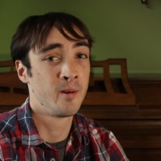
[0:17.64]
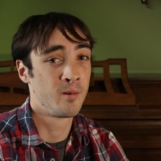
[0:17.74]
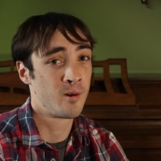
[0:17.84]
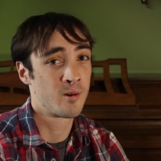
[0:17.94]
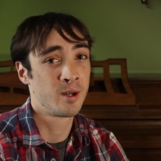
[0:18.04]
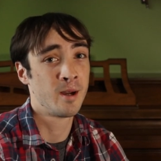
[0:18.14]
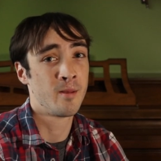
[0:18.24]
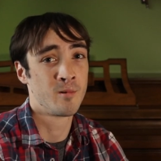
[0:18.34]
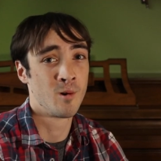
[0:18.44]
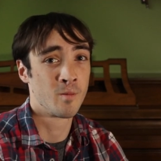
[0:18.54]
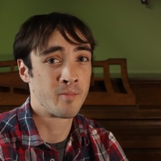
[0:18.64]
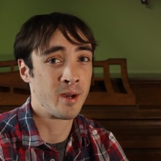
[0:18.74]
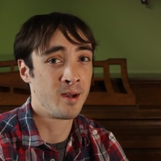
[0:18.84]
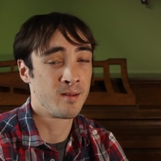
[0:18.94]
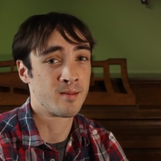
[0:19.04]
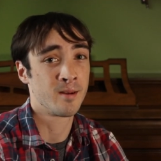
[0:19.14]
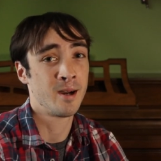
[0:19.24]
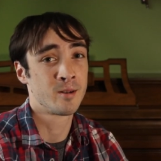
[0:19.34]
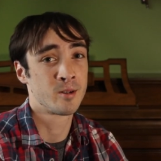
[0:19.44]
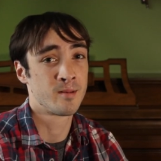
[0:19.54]
they're learning at their own pace and
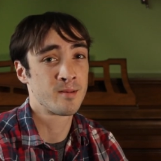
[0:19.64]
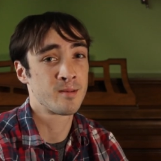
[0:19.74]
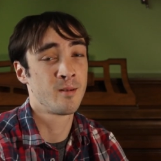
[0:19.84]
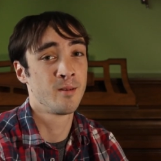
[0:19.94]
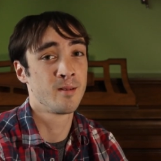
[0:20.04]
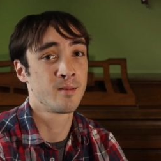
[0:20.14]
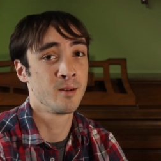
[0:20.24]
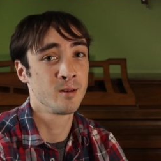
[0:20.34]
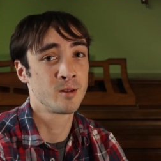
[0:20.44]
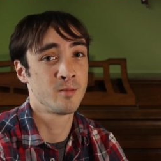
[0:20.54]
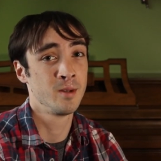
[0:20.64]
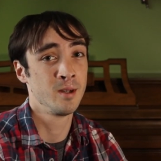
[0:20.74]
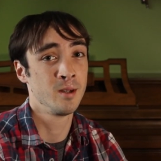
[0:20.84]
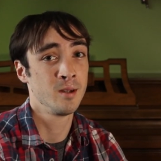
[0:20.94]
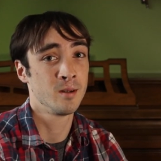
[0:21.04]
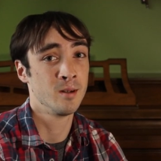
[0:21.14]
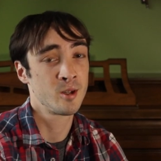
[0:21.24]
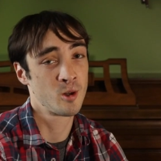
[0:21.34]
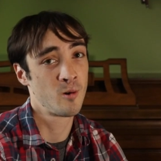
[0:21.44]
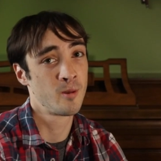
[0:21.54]
not just listening to me
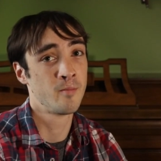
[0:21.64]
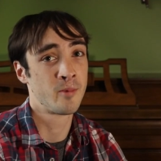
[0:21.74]
showing them